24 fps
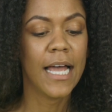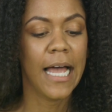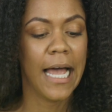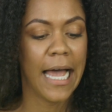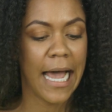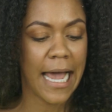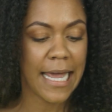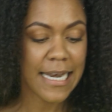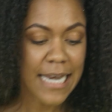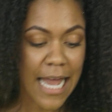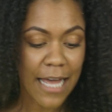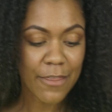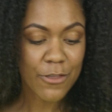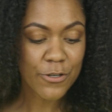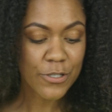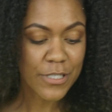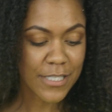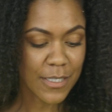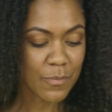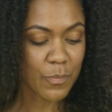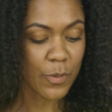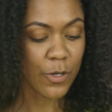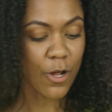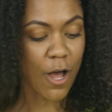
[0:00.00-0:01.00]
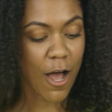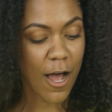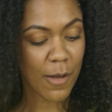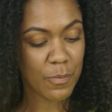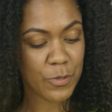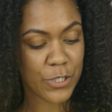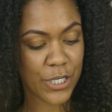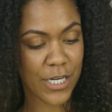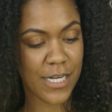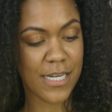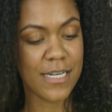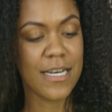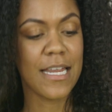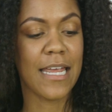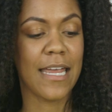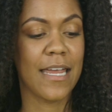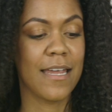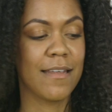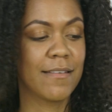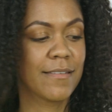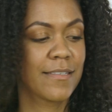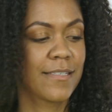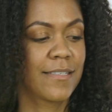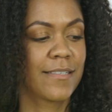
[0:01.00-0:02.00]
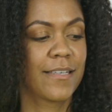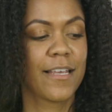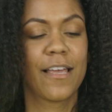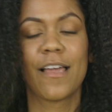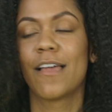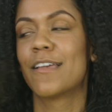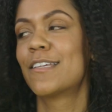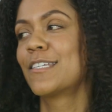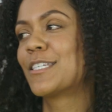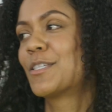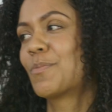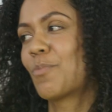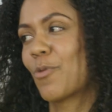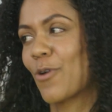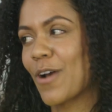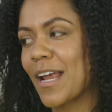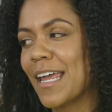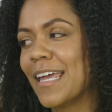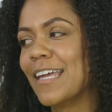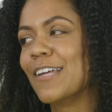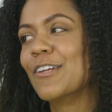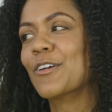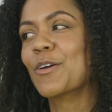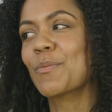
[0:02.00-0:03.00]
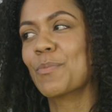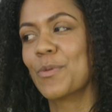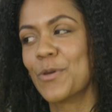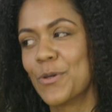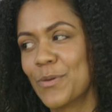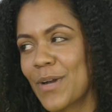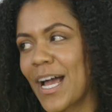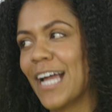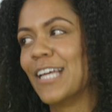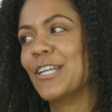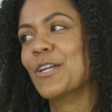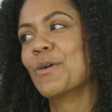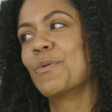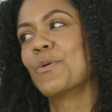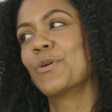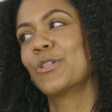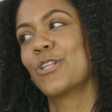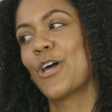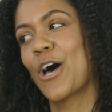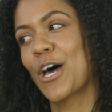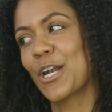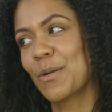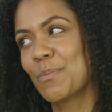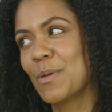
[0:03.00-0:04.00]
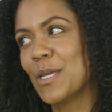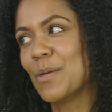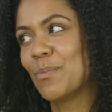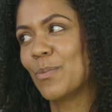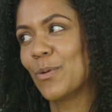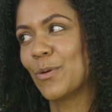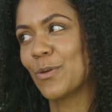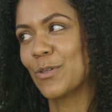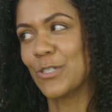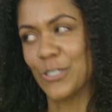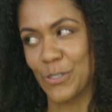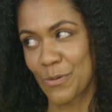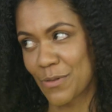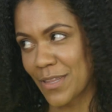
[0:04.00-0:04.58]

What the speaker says: Another simple option is spraying your boot. I know a lot of people do